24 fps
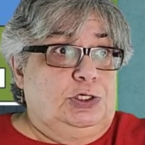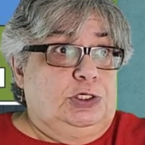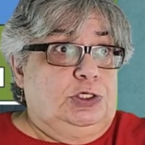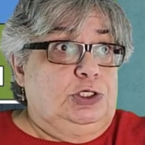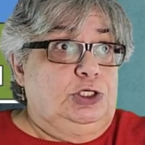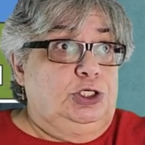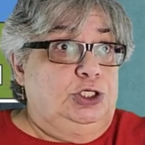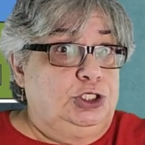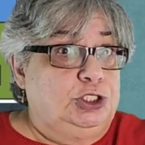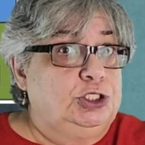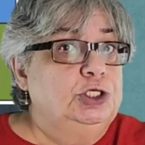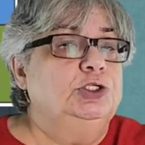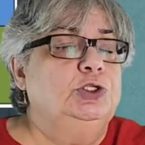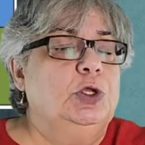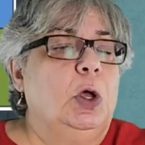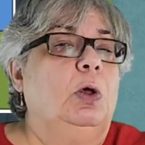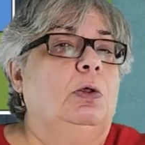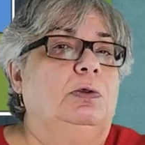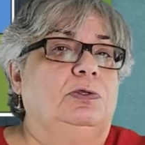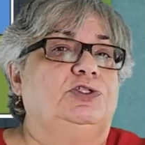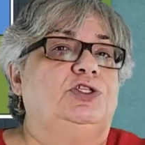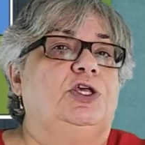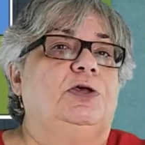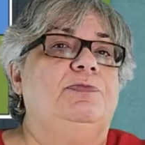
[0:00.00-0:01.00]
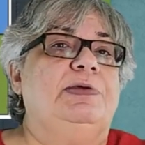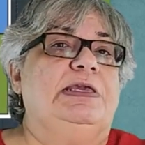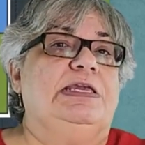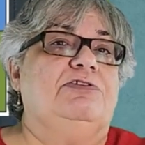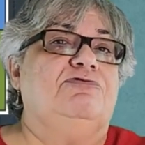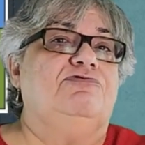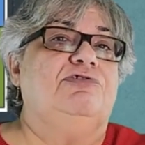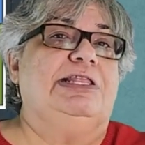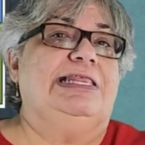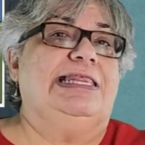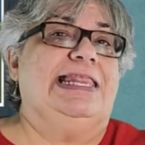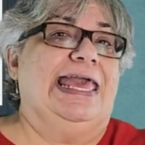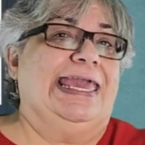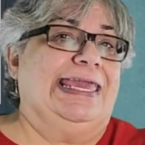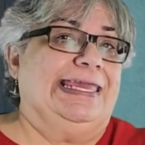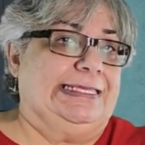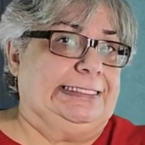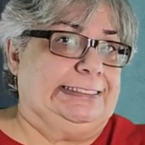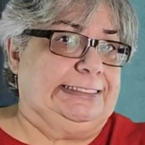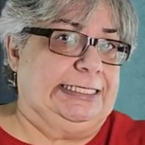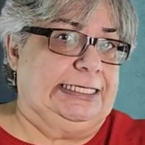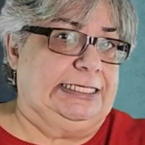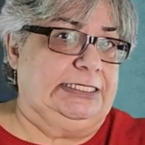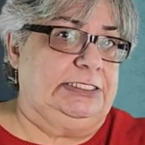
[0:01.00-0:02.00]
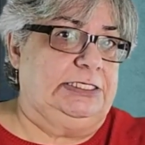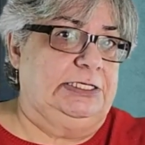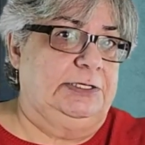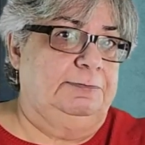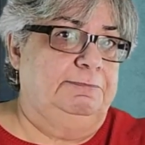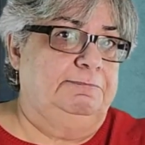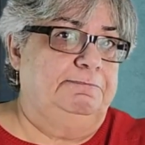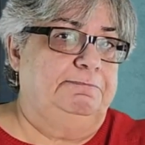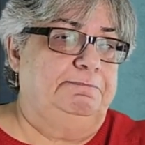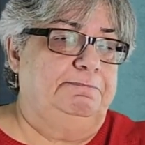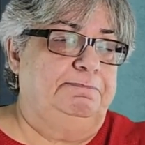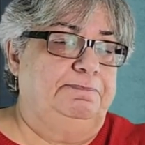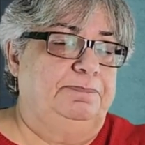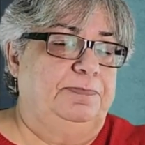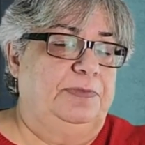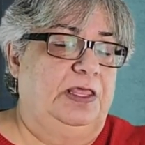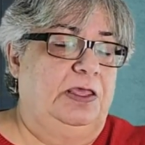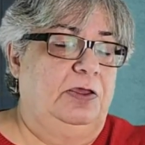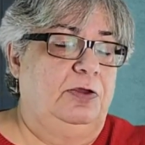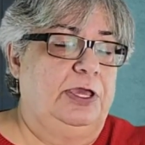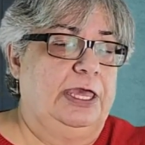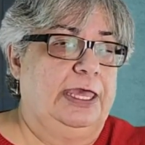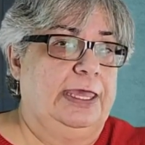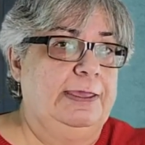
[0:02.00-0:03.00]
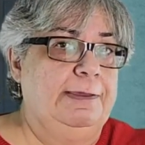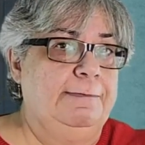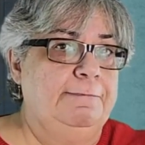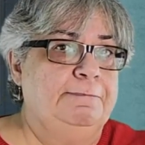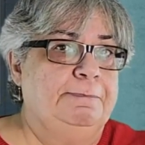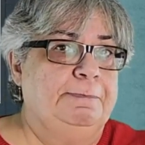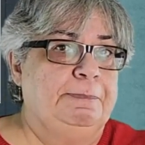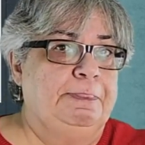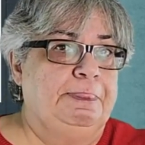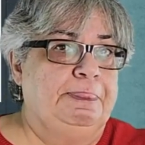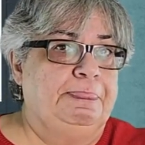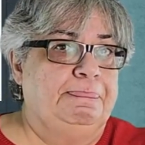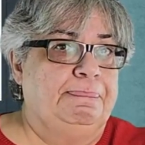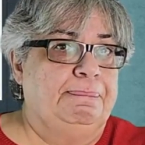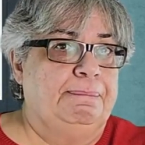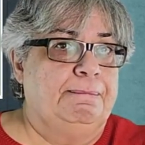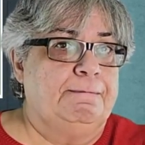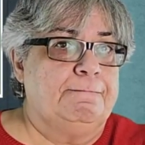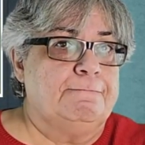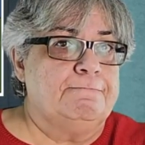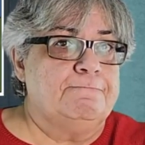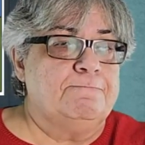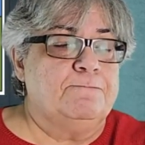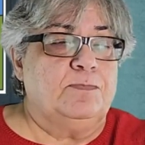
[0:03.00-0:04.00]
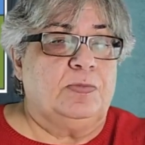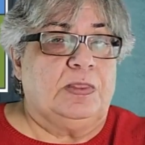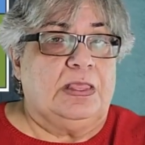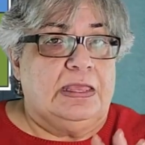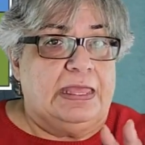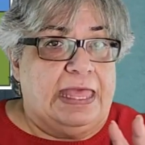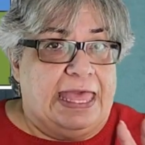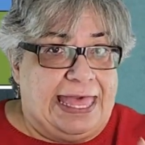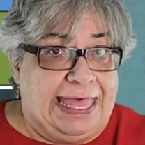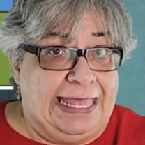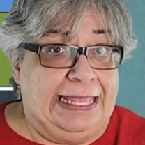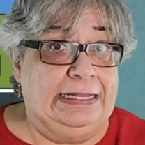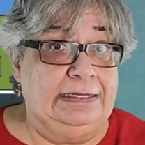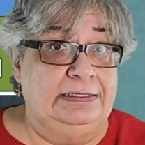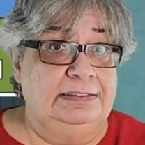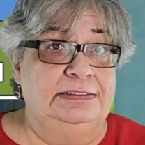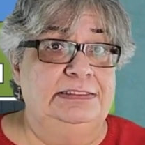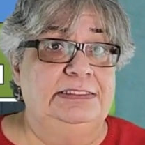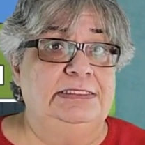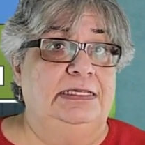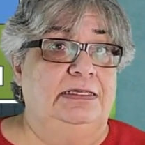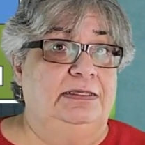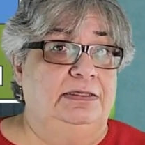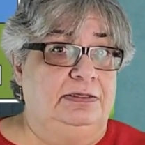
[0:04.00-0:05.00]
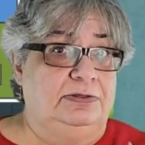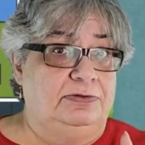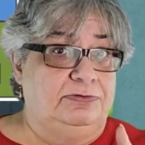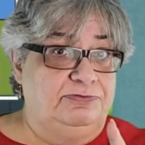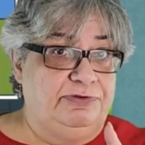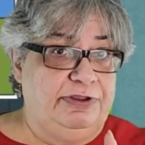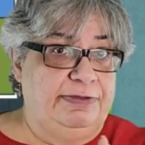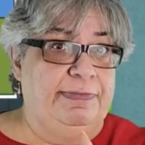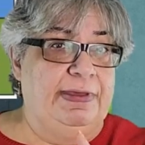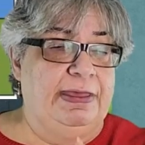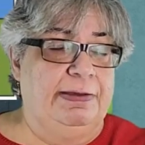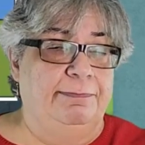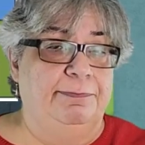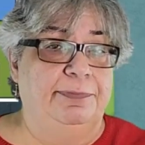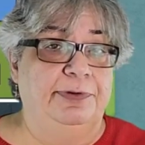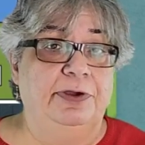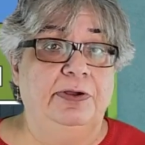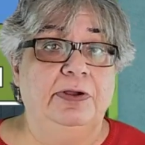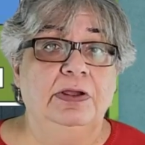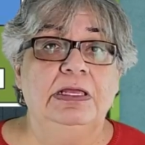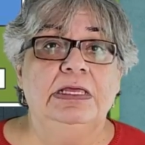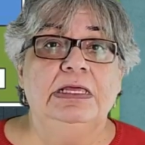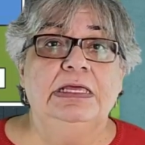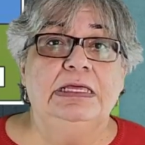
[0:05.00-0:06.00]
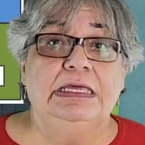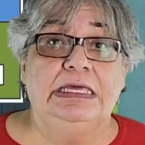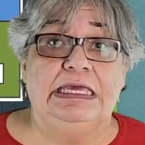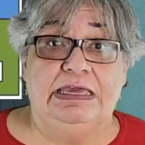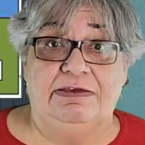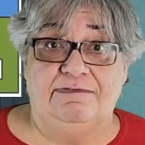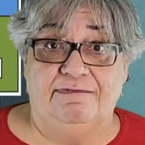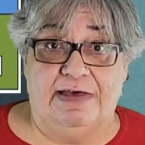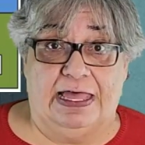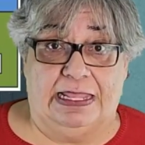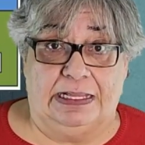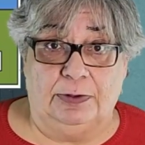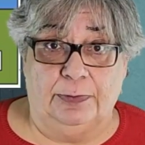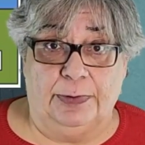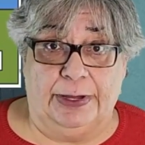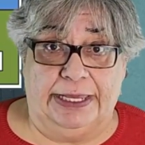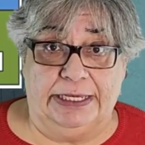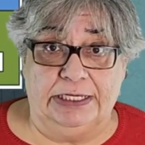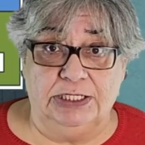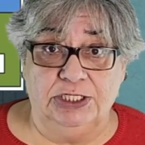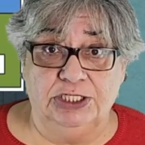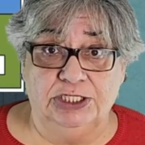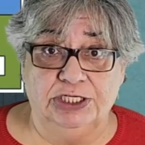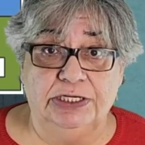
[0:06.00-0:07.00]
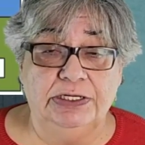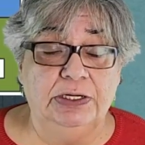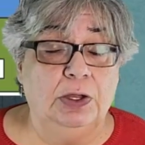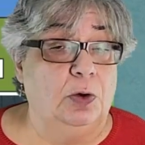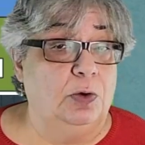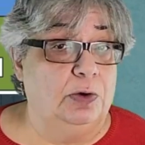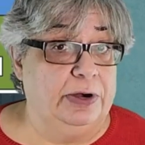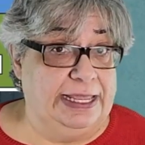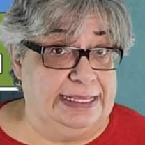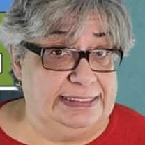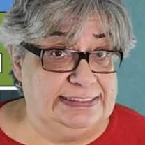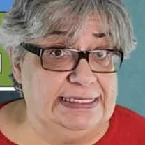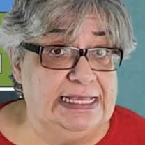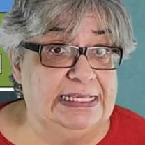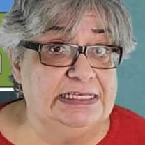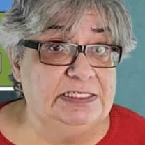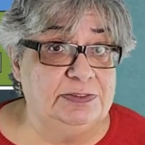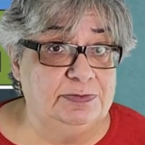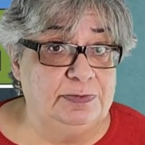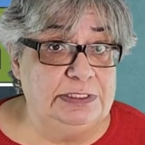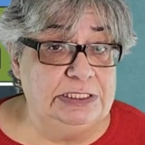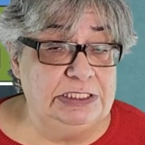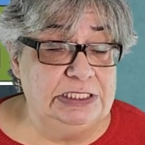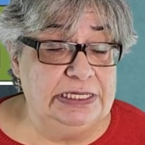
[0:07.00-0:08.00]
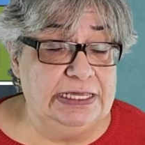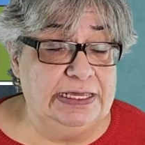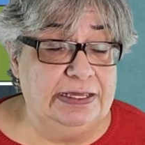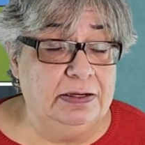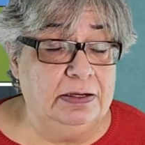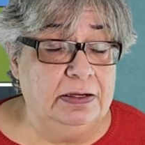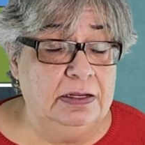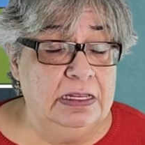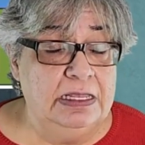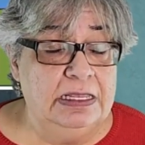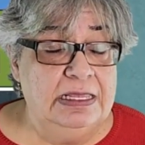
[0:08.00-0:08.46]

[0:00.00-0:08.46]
should also be related. Okay? And remember, evaluation or assessment here